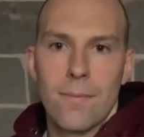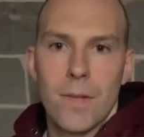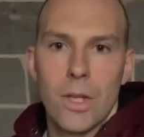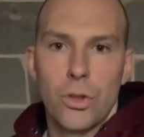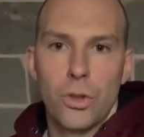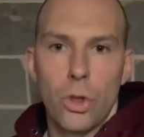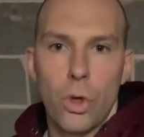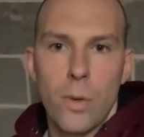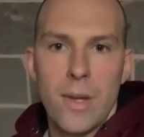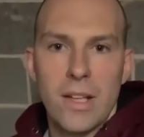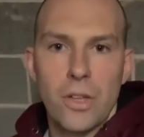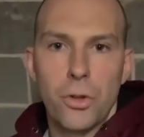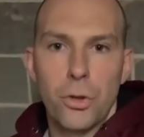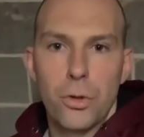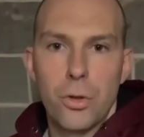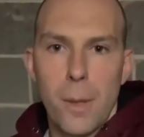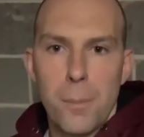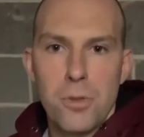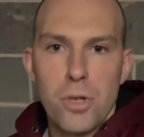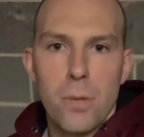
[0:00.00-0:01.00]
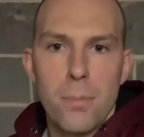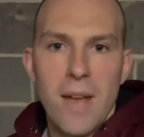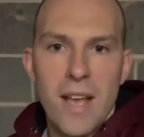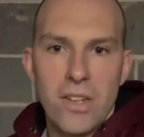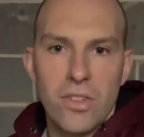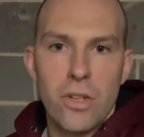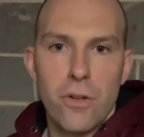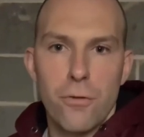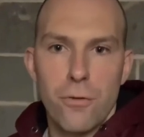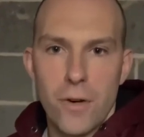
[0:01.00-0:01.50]
So again, Scripture
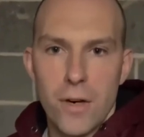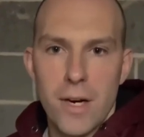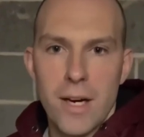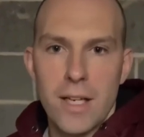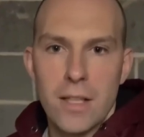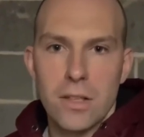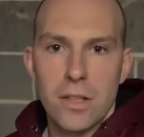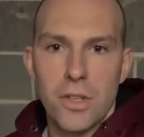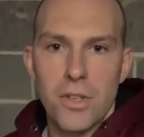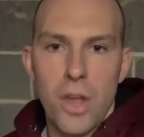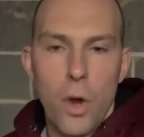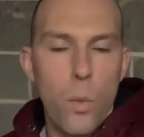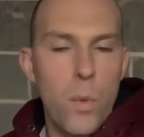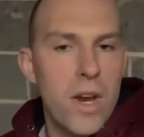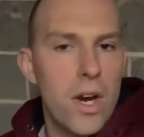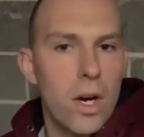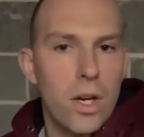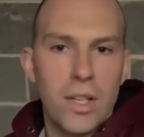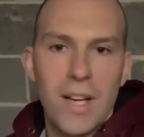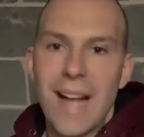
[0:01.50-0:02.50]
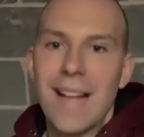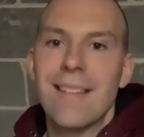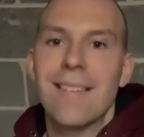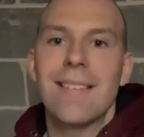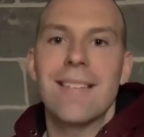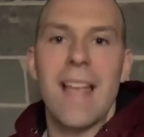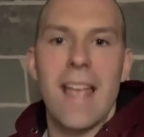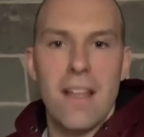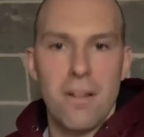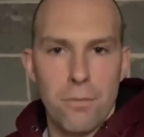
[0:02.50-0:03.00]
makes it very clear that we are not
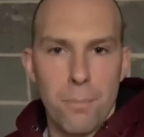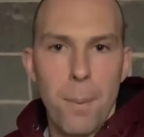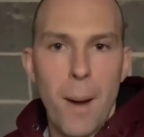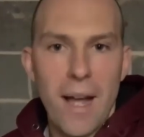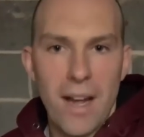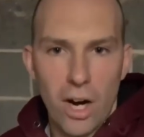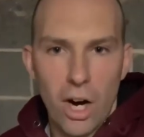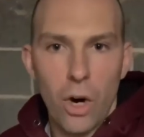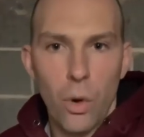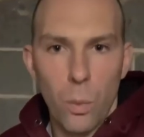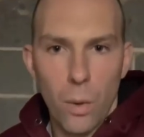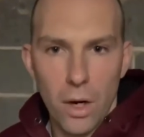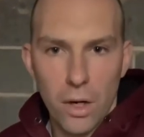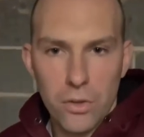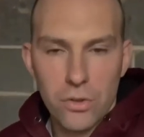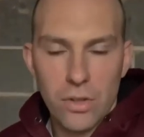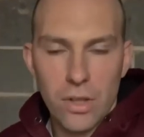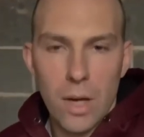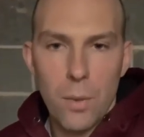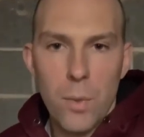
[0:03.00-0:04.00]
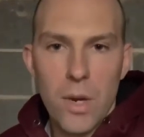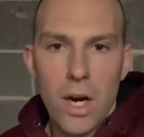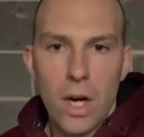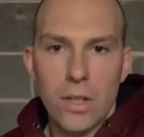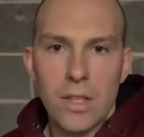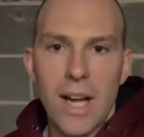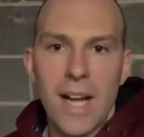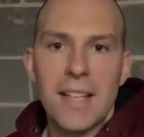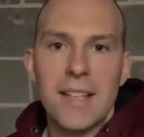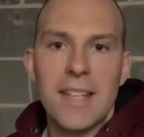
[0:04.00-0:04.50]
saved by our works and we are
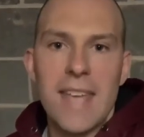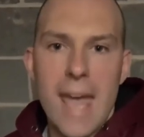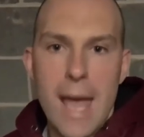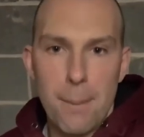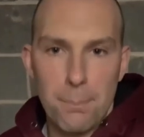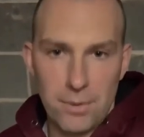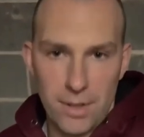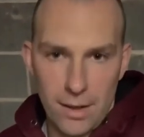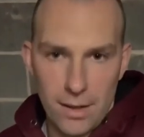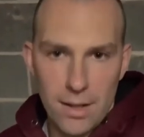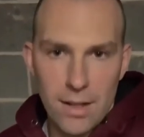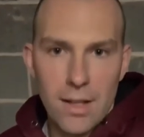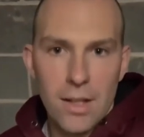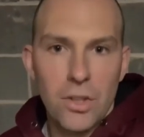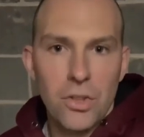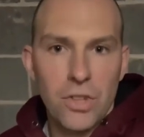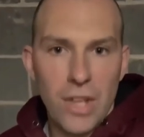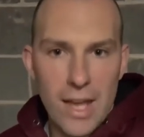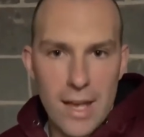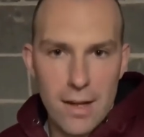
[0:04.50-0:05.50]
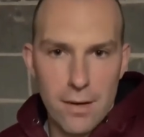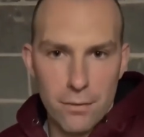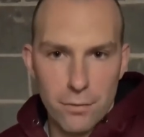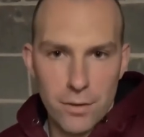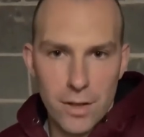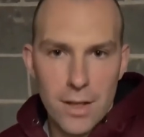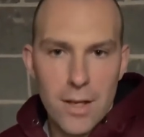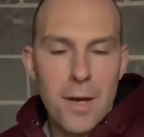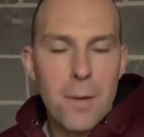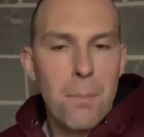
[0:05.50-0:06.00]
not kept
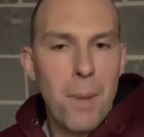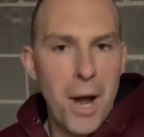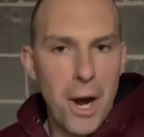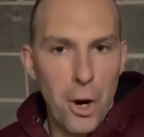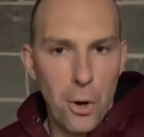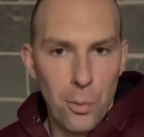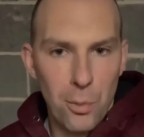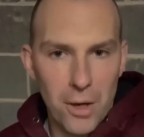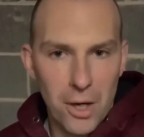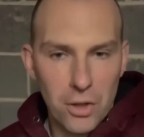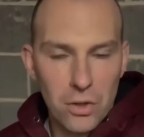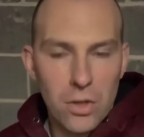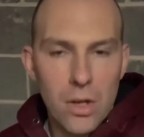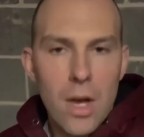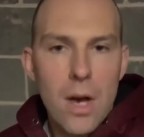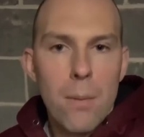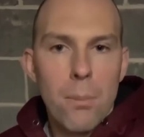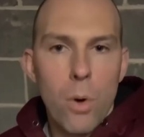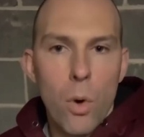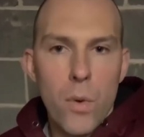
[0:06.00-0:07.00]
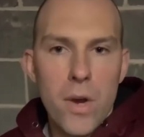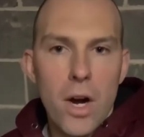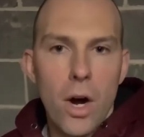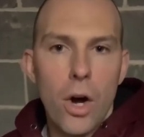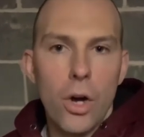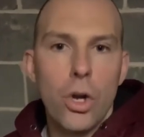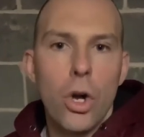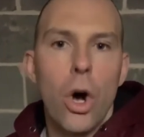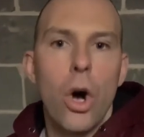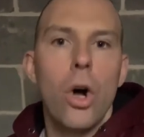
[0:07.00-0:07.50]
saved by our works, but we
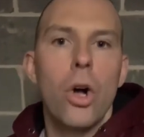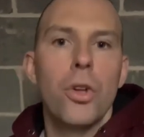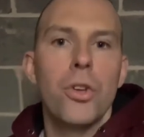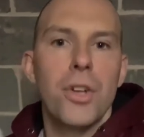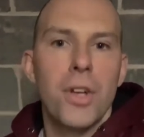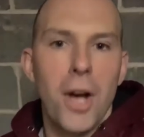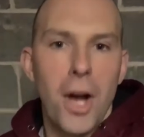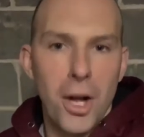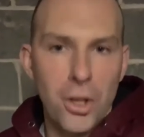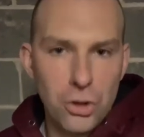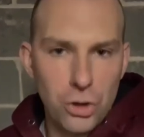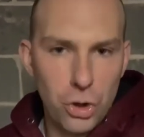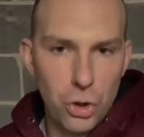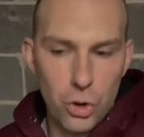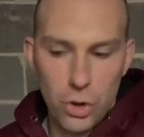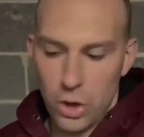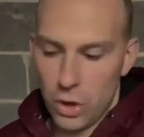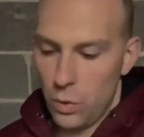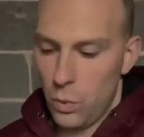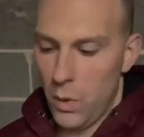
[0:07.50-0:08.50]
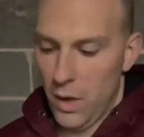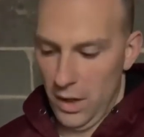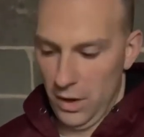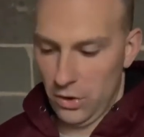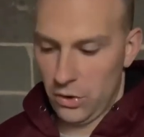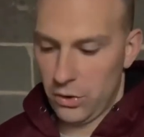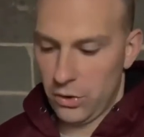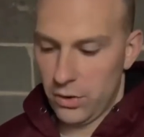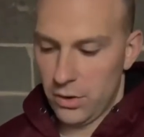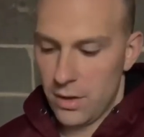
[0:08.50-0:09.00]
are called unto good
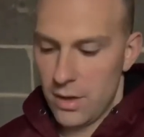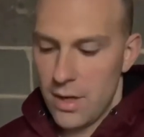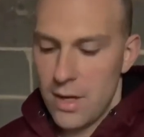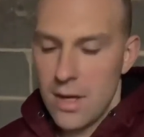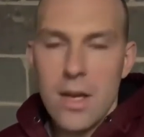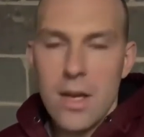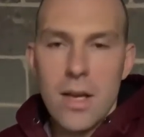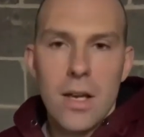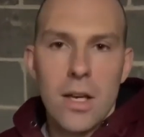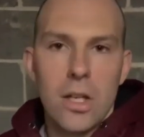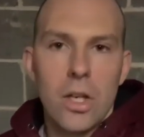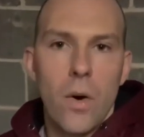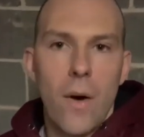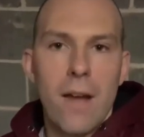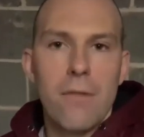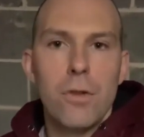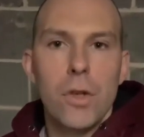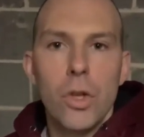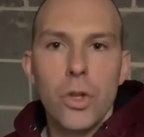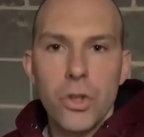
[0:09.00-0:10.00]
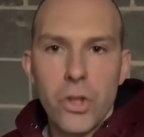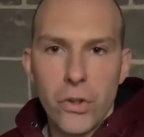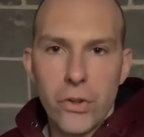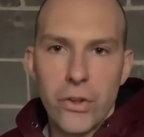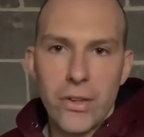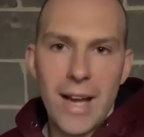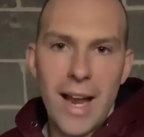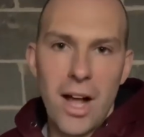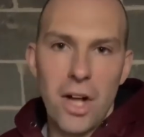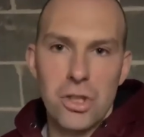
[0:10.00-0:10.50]
works. You know, I've used this
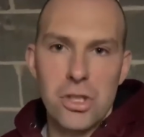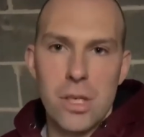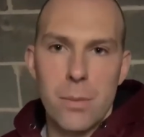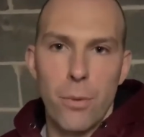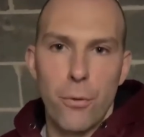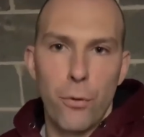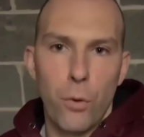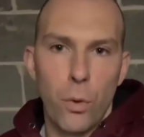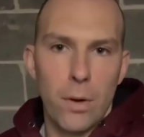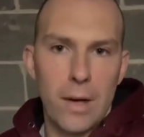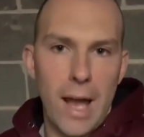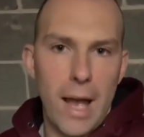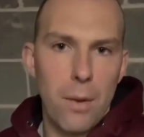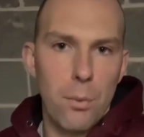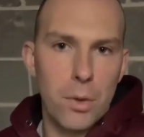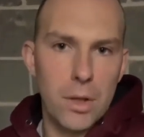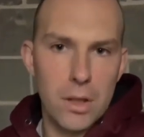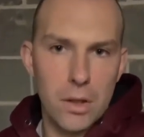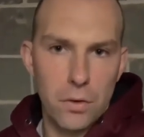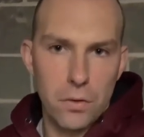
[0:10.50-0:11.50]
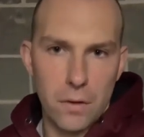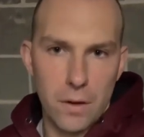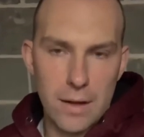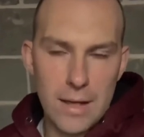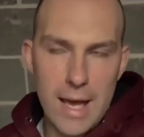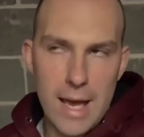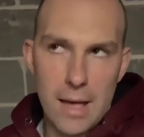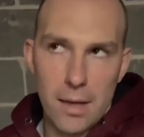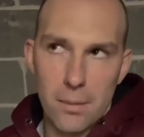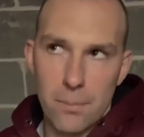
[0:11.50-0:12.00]
analogy before and I want to use it
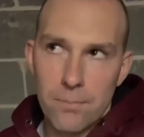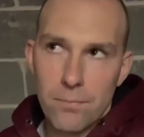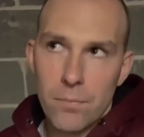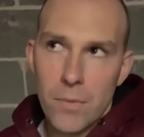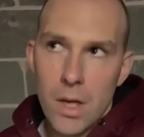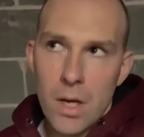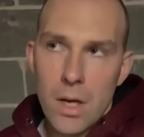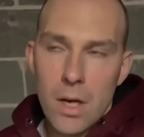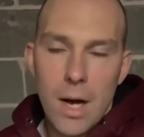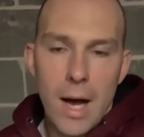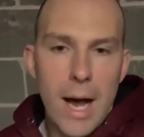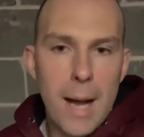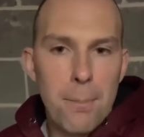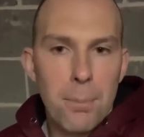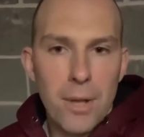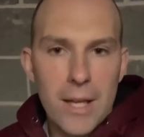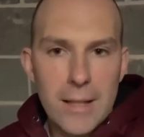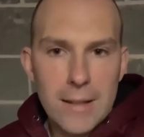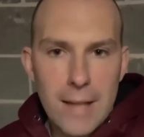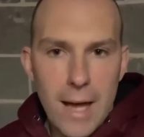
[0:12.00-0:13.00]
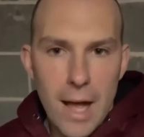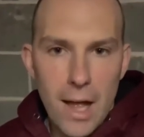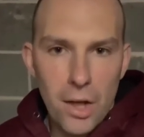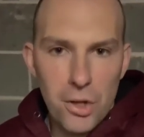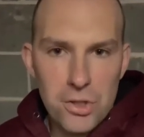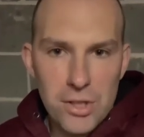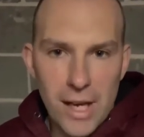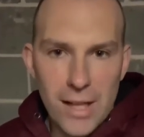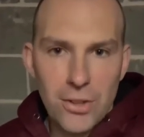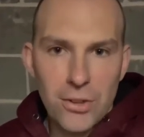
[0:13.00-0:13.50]
again. I played
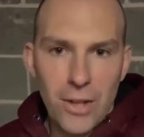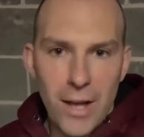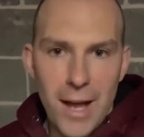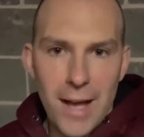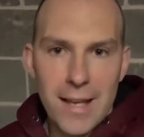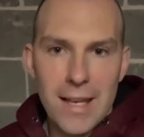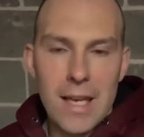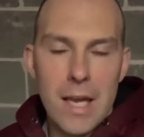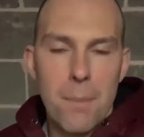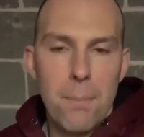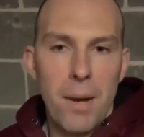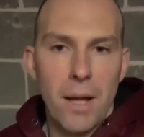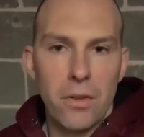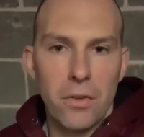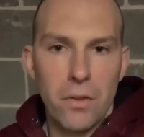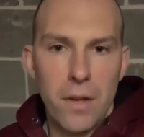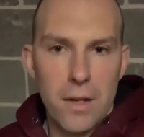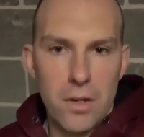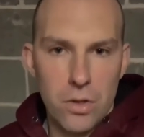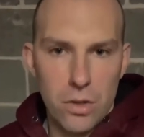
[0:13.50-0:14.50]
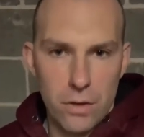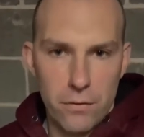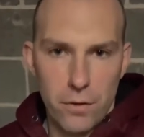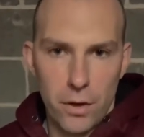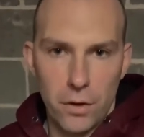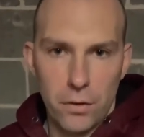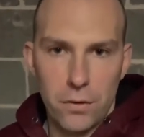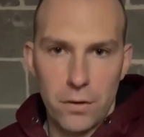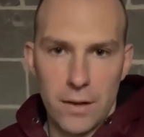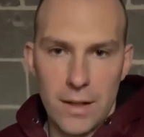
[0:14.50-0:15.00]
college ice hockey at Penn State
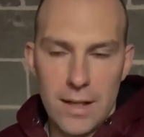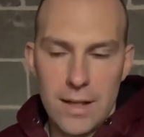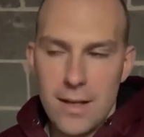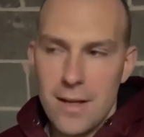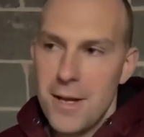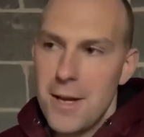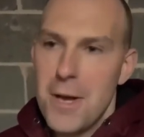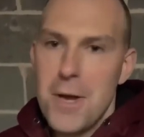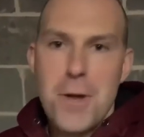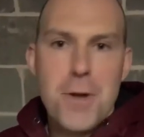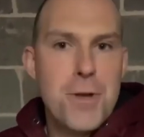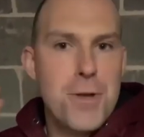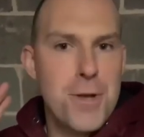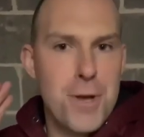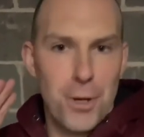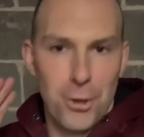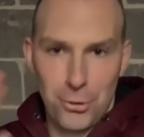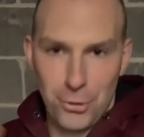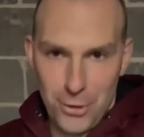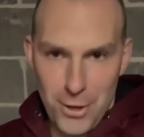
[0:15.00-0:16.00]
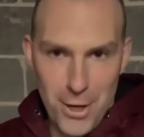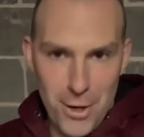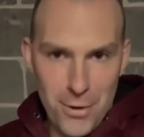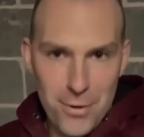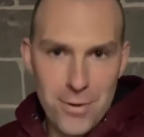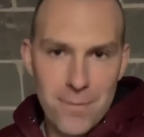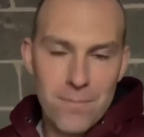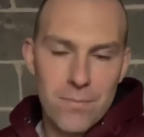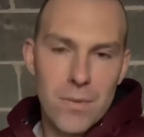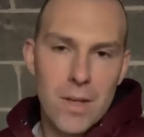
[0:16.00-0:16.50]
University years
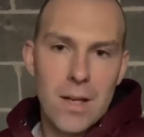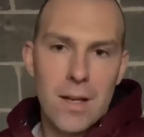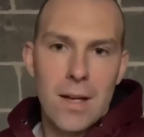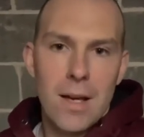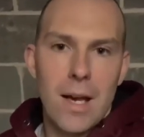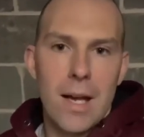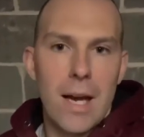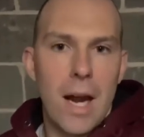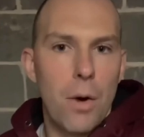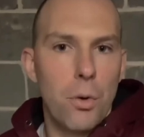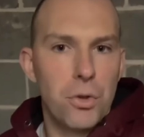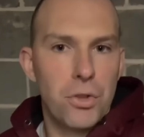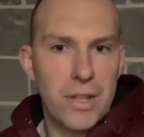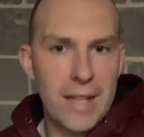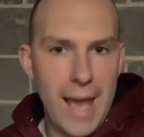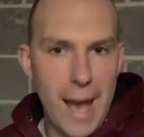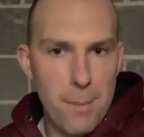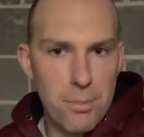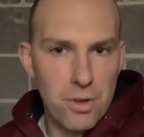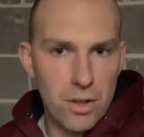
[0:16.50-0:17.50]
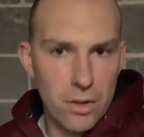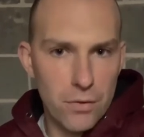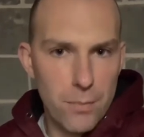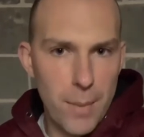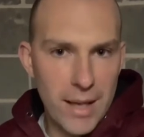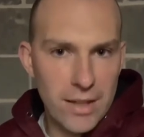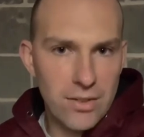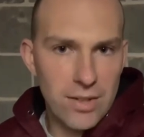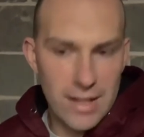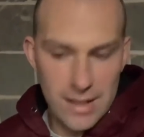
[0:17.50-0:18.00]
ago, and I was the captain of
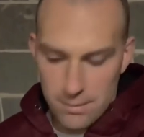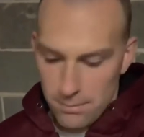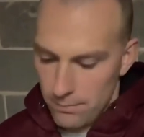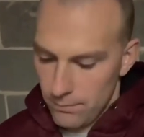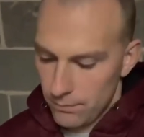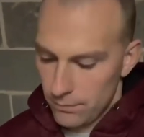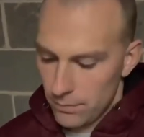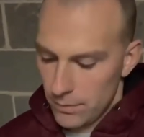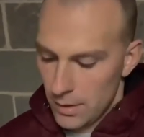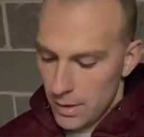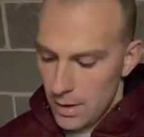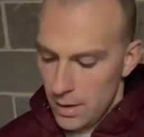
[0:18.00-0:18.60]
my team.